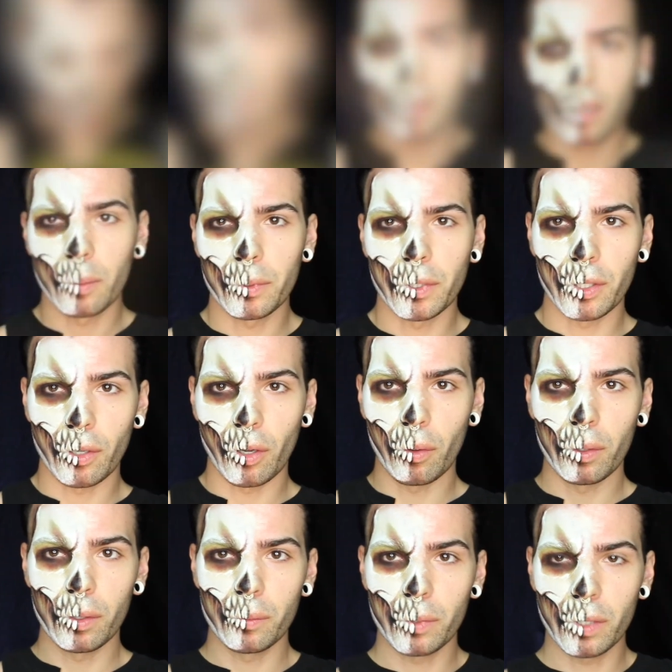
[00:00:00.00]
Now I'm going to
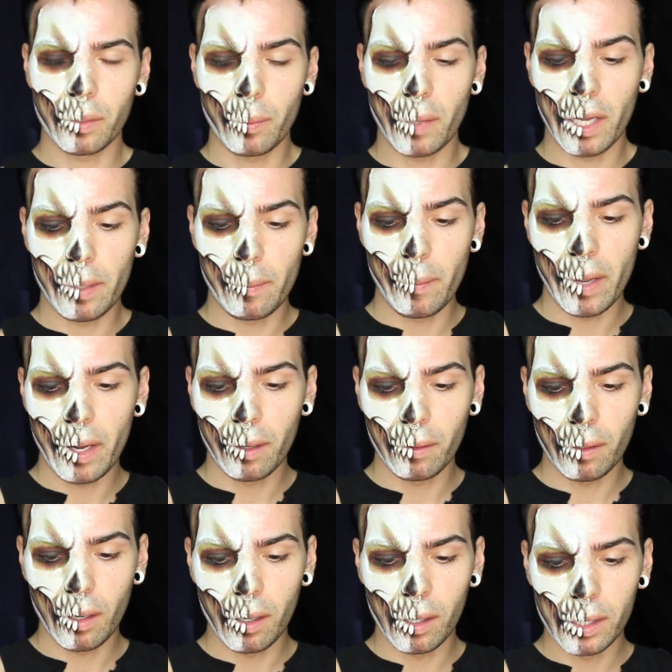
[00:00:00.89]
go in with my
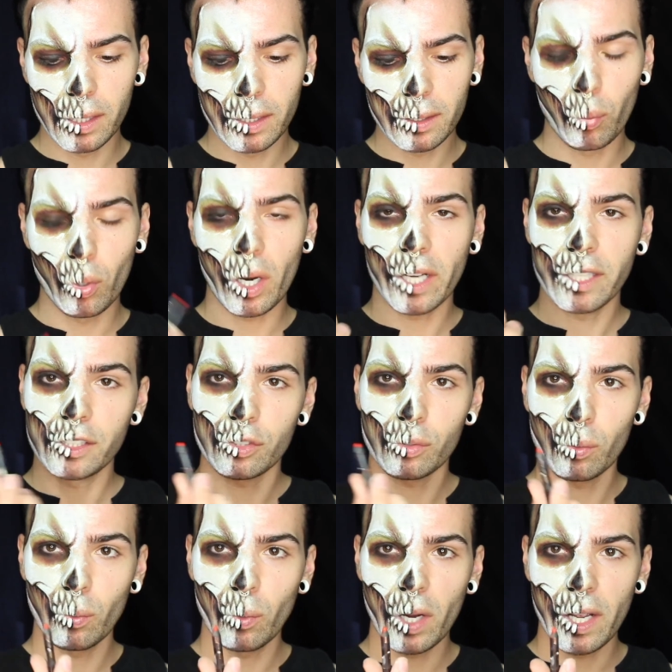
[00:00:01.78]
Maron Bright
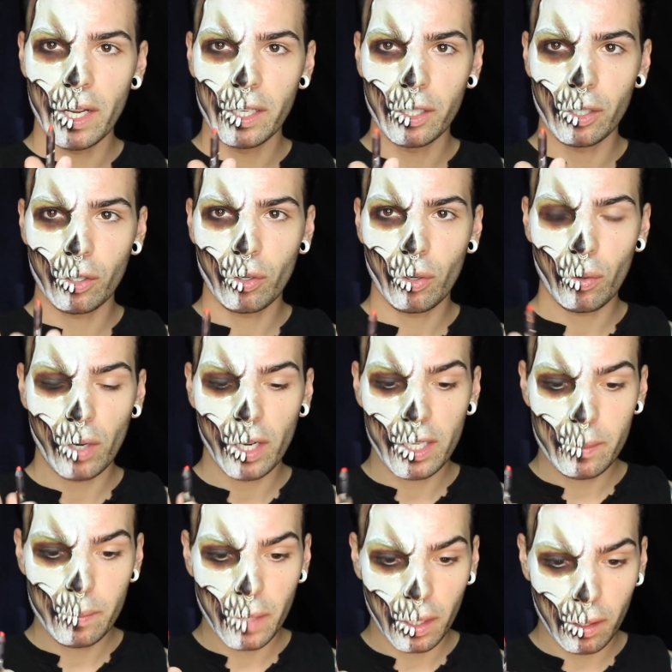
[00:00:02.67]
Red
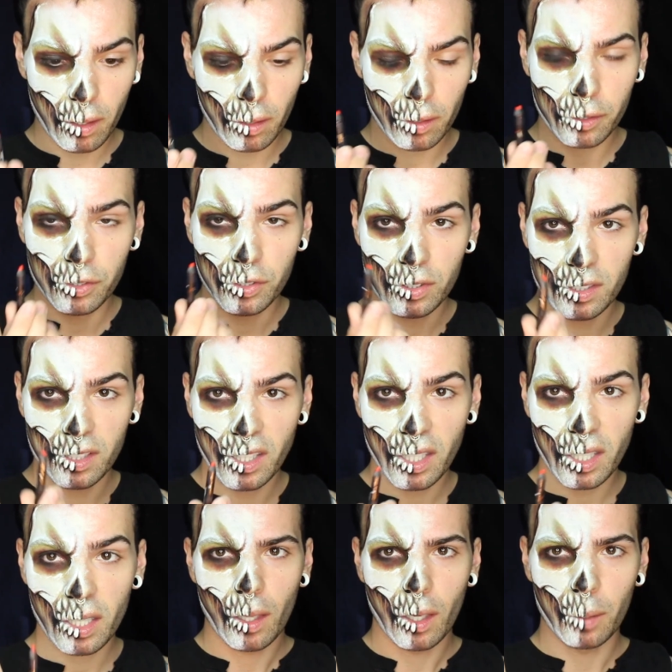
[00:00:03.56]
Cream Color
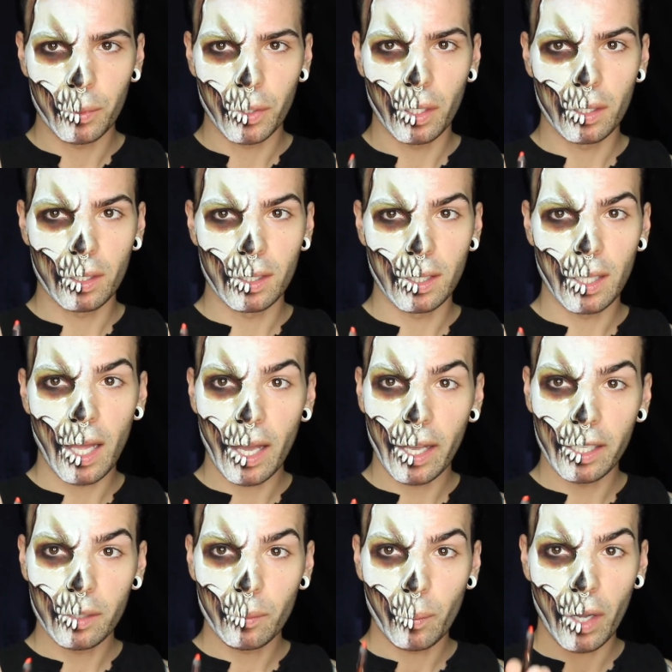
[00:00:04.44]
Stick, and I'm going to
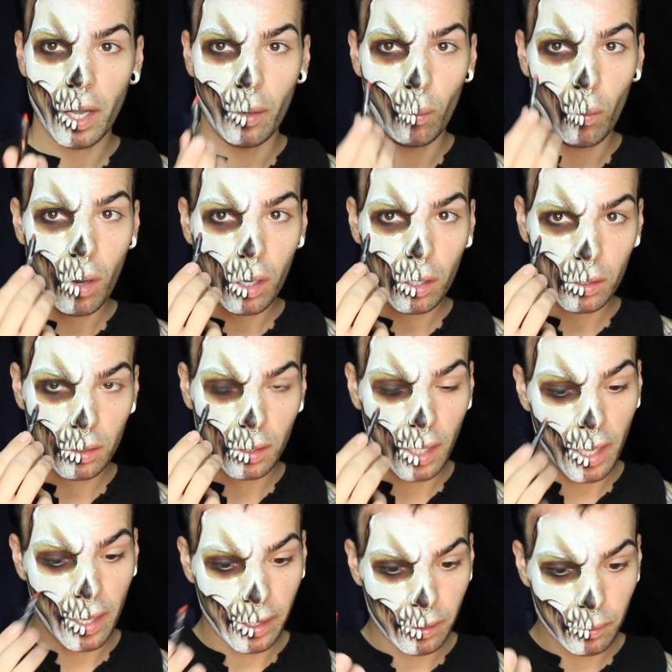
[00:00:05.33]
line my
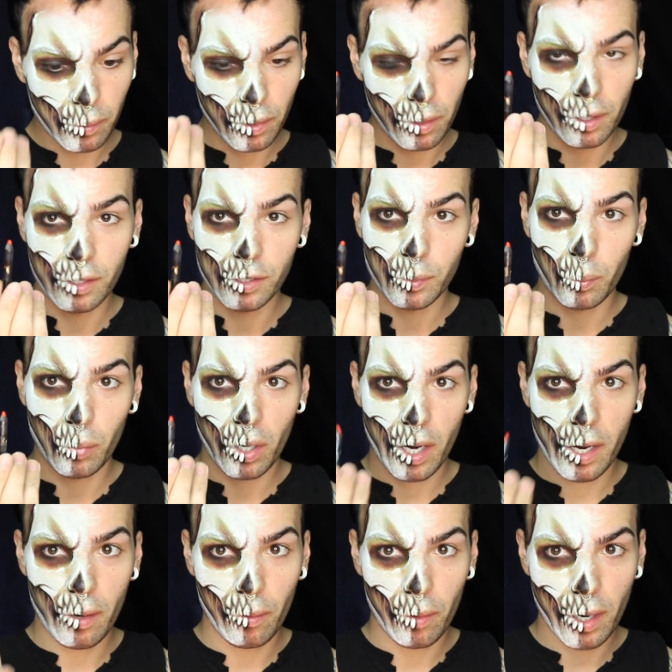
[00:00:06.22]
waterline with this
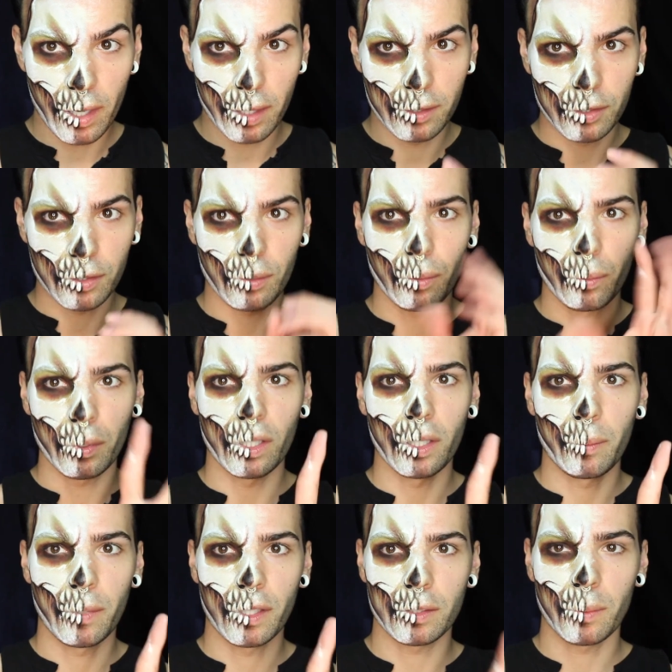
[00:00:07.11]
bright red so it
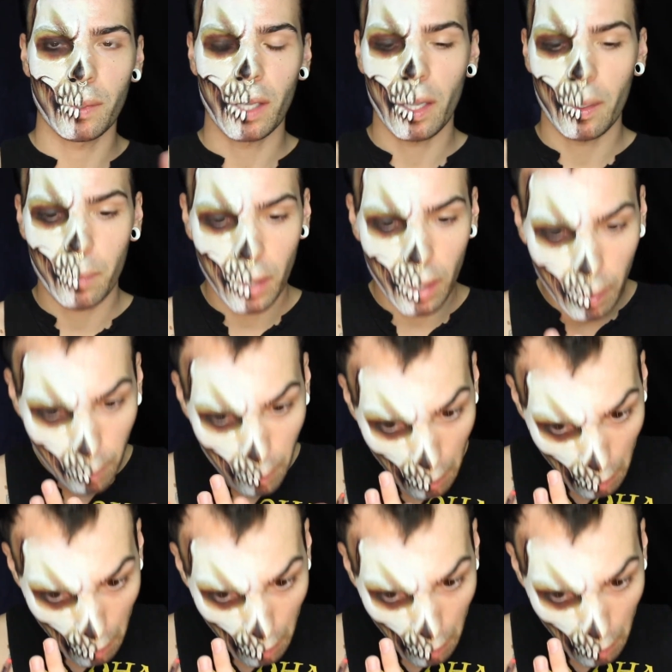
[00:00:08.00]
really makes my eye pop.